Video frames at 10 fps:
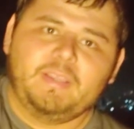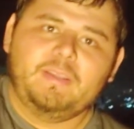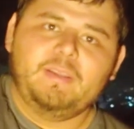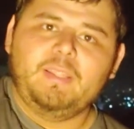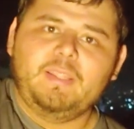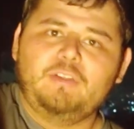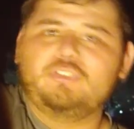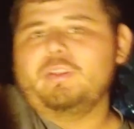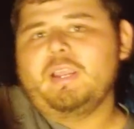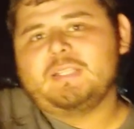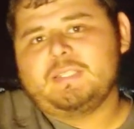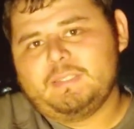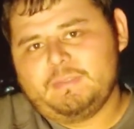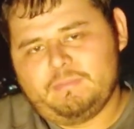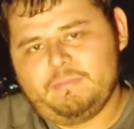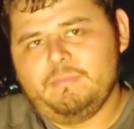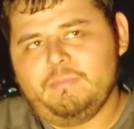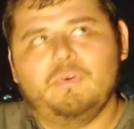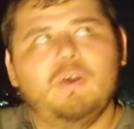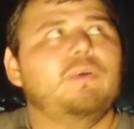it, and then I'll show you guys.
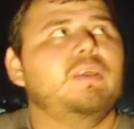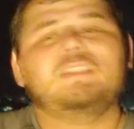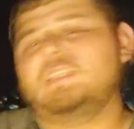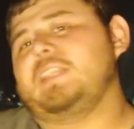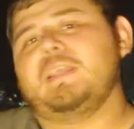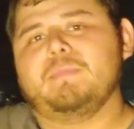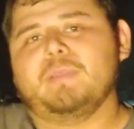Well, it's the same.